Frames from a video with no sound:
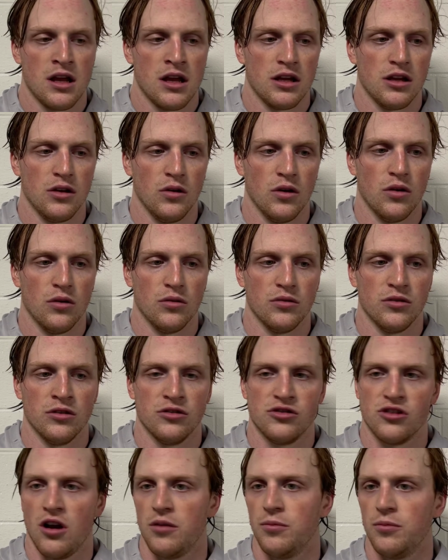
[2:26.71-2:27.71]
you know,
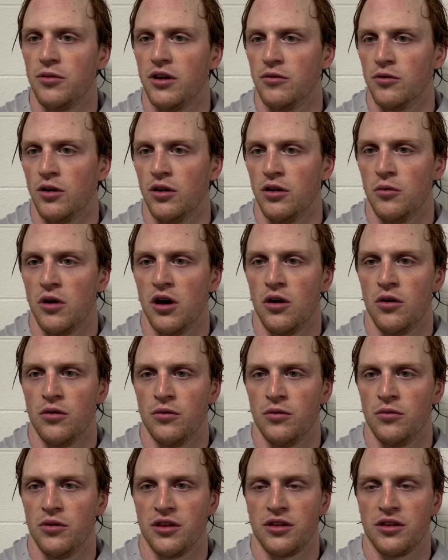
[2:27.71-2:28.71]
Johnny played really well
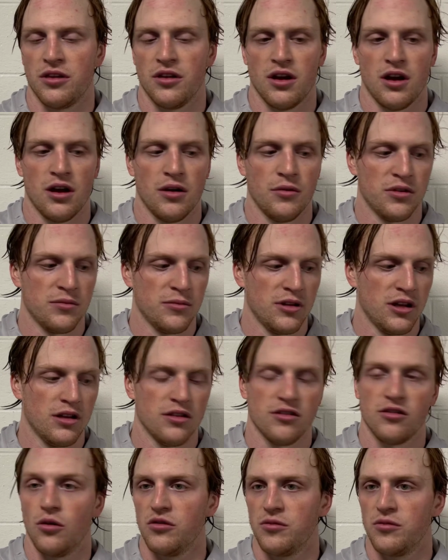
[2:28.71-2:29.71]
with uh, with me and
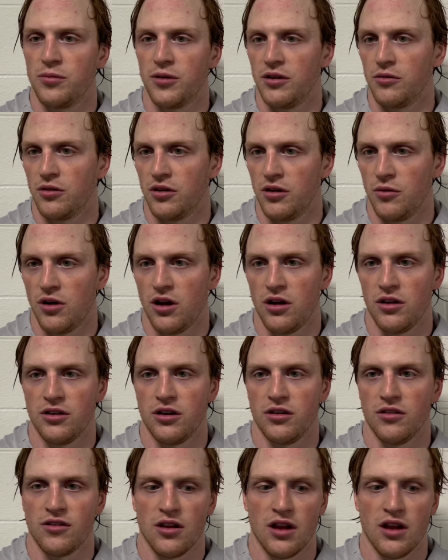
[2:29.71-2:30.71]
it's played really well. And
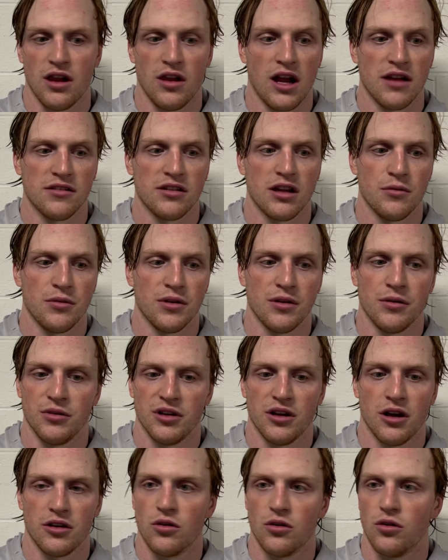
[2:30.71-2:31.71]
you saw that last game. We, we
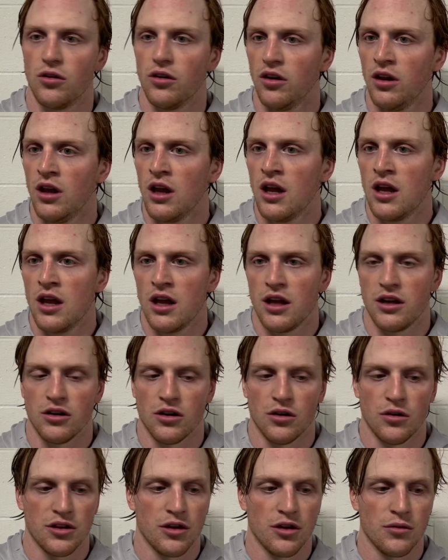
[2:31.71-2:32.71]
got a goal. You
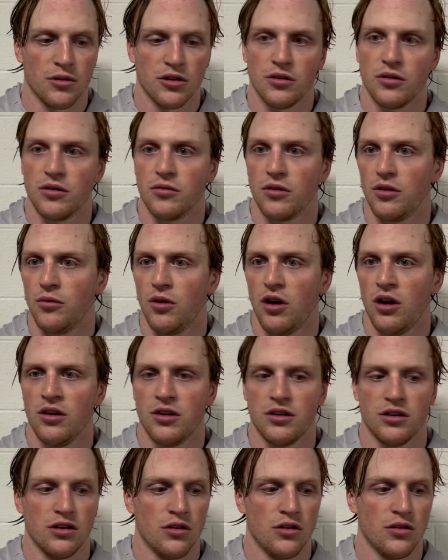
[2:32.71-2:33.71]
know, I thought we were doing really well.
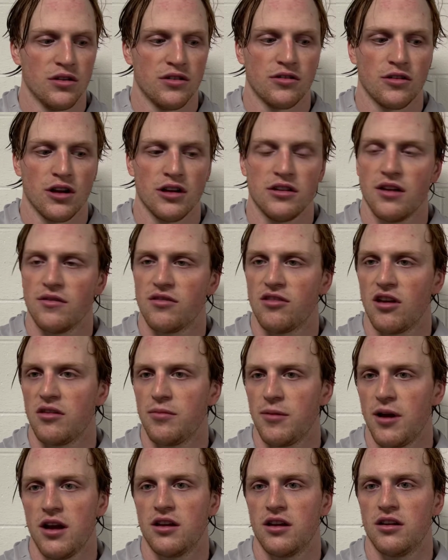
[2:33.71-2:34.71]
And, you know, it's great to have Suds
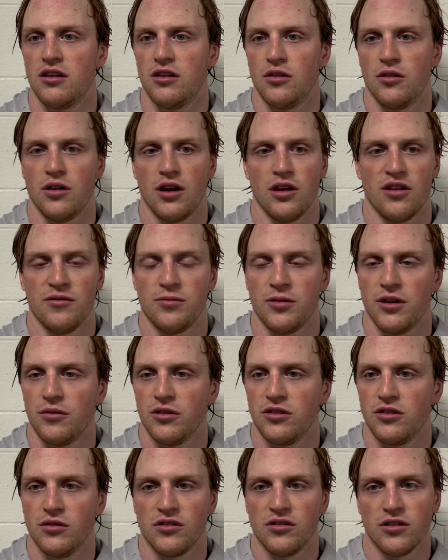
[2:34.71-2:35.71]
back. And, you know, I love playing
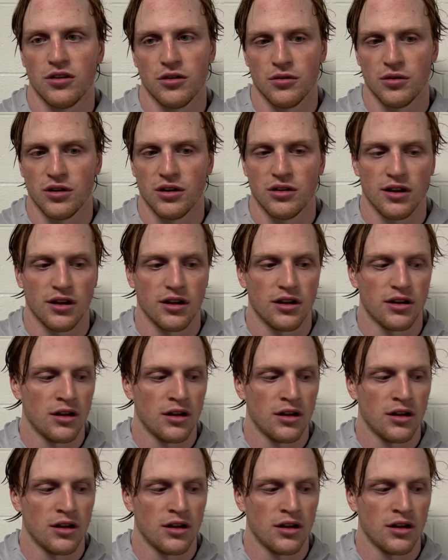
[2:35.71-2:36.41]
with dudes too. I think